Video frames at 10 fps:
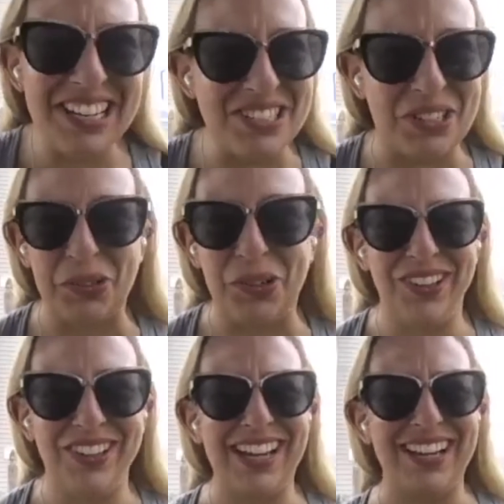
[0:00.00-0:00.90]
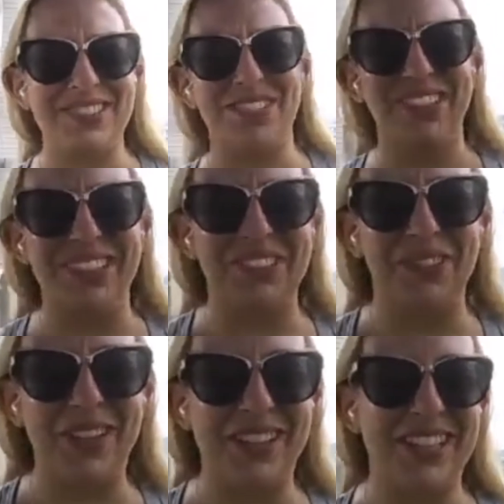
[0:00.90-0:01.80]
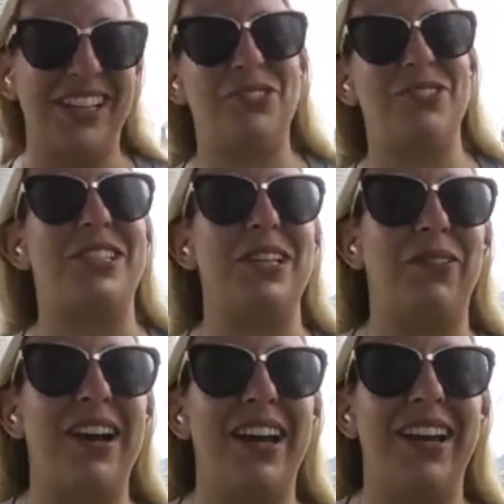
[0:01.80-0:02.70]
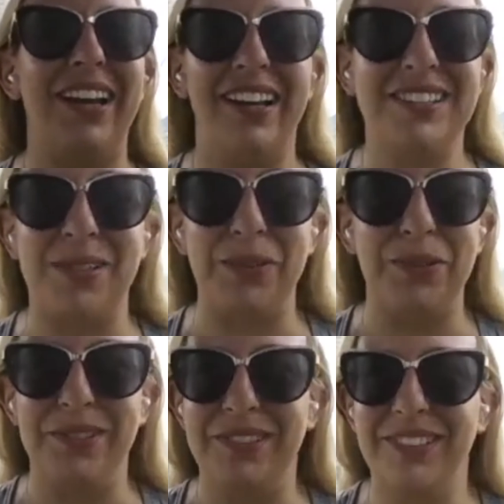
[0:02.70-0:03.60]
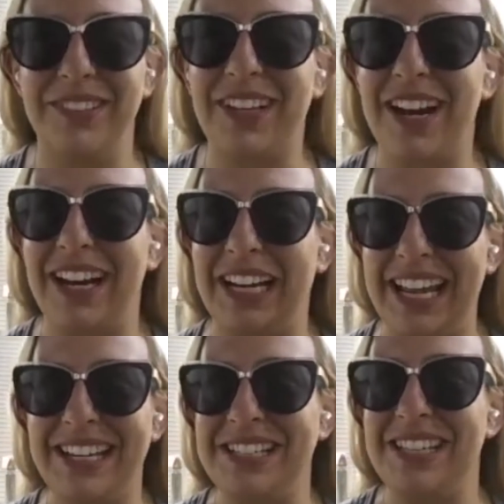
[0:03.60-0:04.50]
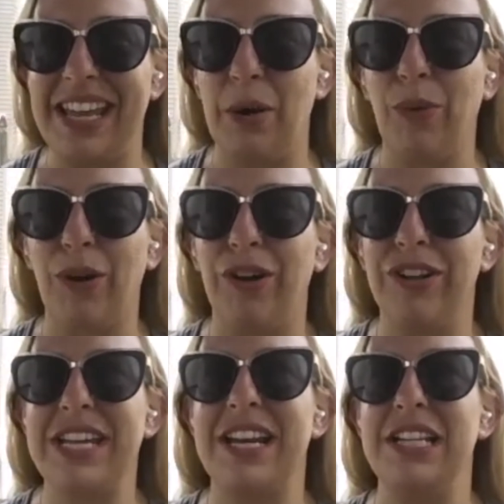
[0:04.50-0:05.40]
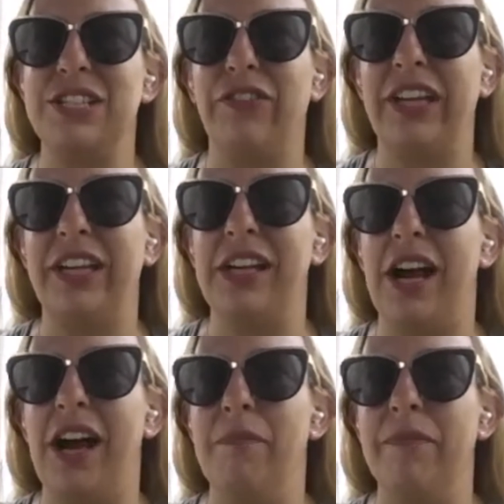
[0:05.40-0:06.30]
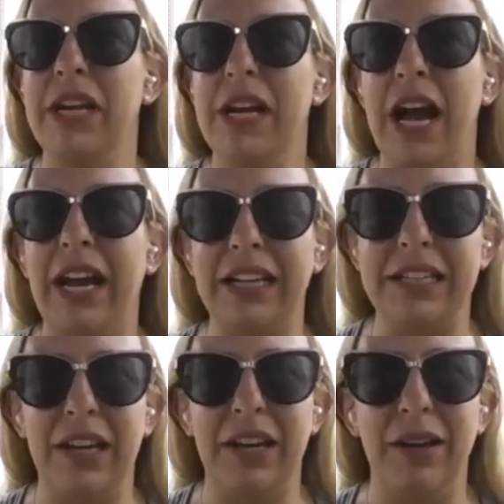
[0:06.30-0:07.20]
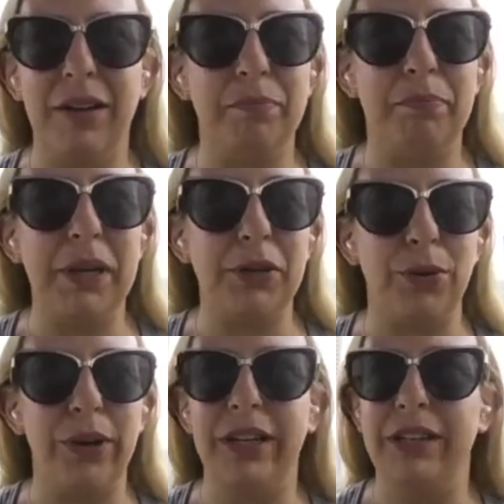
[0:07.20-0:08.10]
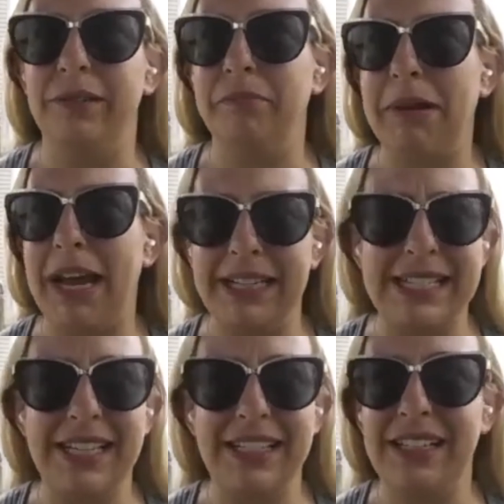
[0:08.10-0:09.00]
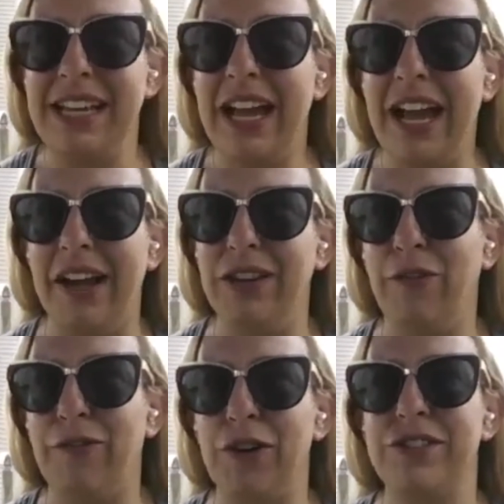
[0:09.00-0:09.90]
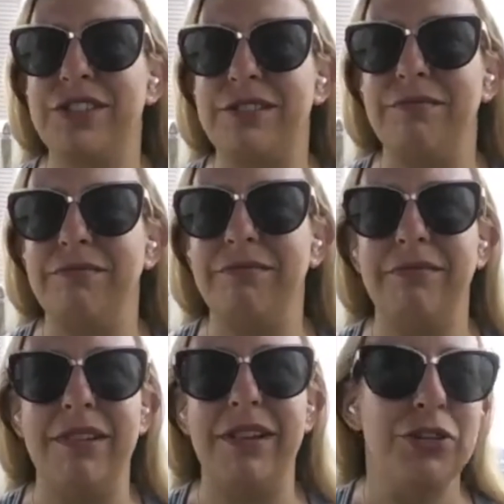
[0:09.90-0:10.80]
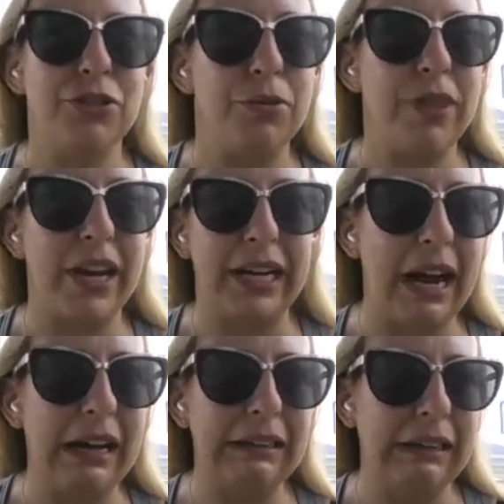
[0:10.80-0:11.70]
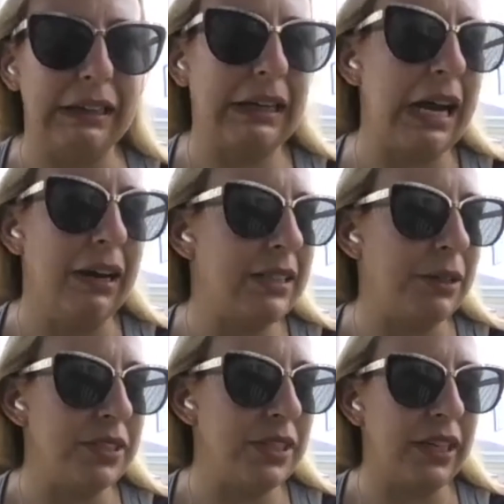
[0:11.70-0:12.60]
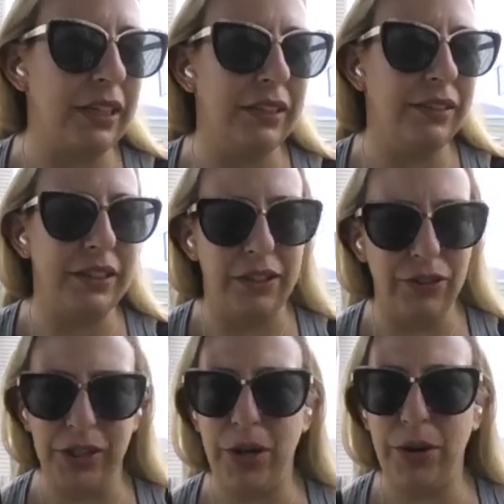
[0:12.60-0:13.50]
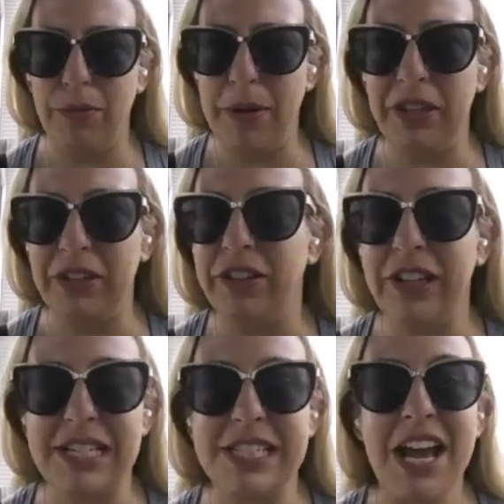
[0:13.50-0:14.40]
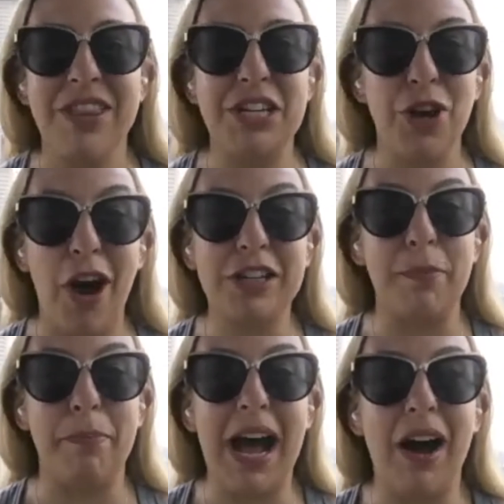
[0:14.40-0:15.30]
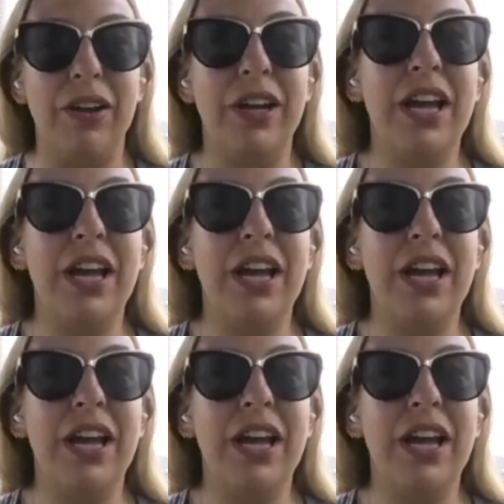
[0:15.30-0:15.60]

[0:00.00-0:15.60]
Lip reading: That is cool. That is really cool. What an interesting way to kind of get into that world. And it's funny. I get the Bitcoin magazine, and the first issue that I got, I think it was a year ago, maybe a little less. They talked about